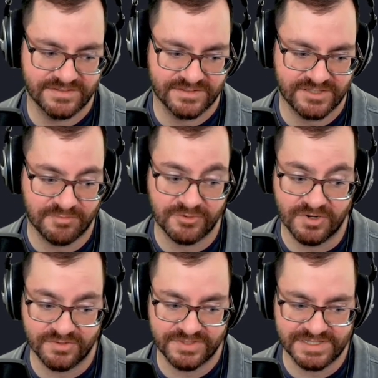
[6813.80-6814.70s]

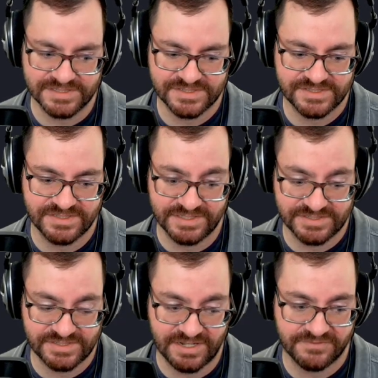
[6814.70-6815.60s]
the
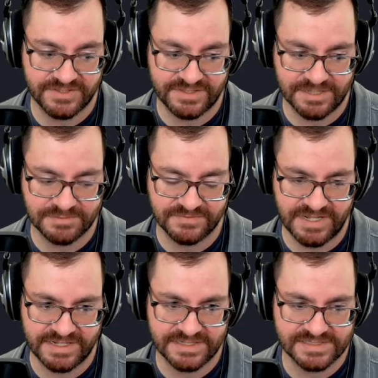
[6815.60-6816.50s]
stuff that they
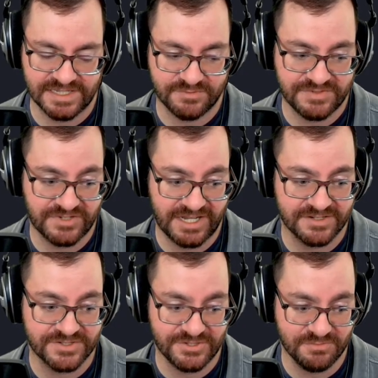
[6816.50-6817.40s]
provide us. Like we've
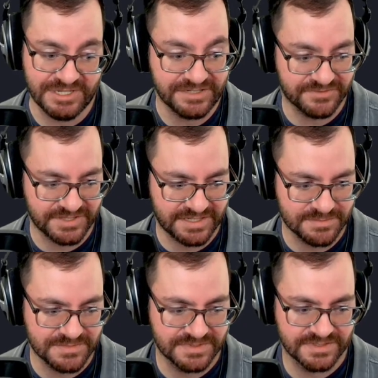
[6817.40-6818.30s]
gotten too big for
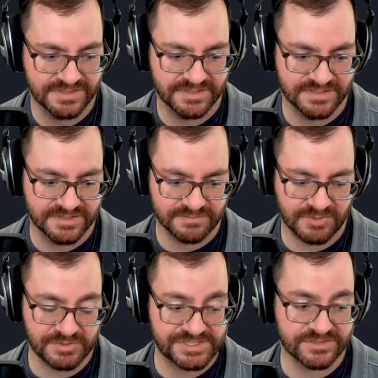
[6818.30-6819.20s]
them, but
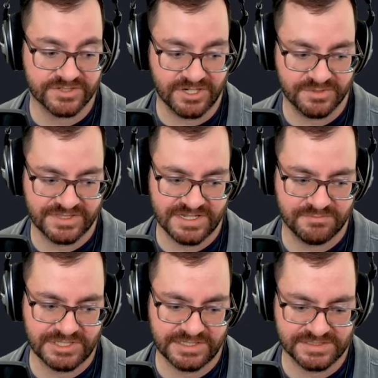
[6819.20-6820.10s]
we still go with them
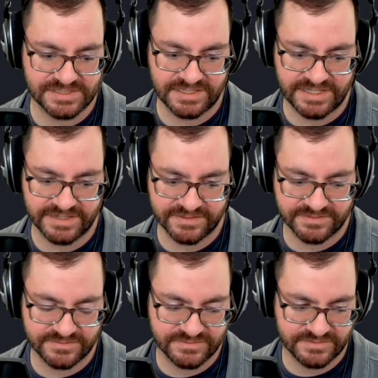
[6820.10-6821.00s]
because they like,
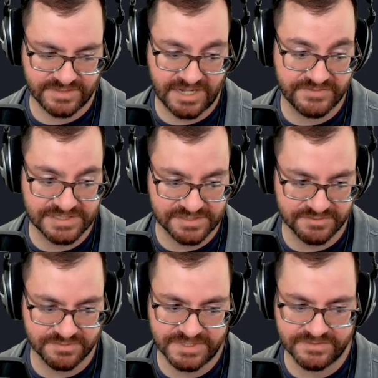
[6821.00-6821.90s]
obviously
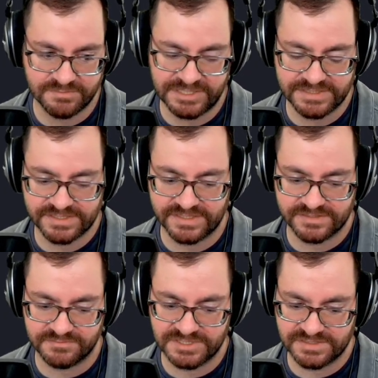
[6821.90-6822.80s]
we're one of their biggest
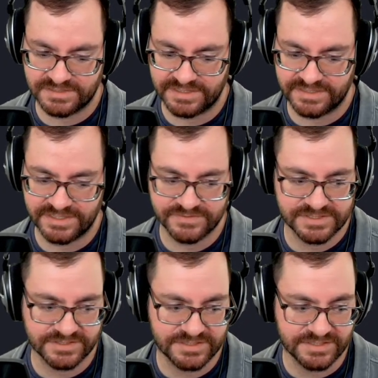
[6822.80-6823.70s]
customers and like they give us
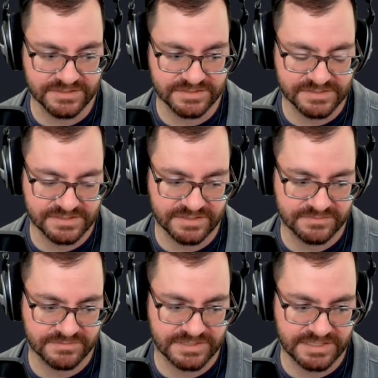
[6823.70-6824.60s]
a good deal and stuff,
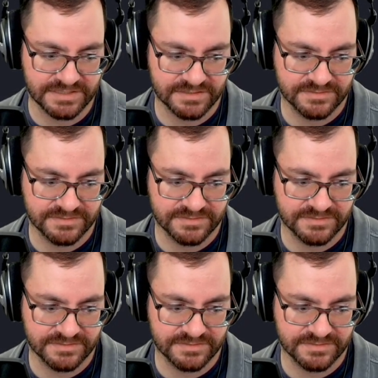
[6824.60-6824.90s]
but like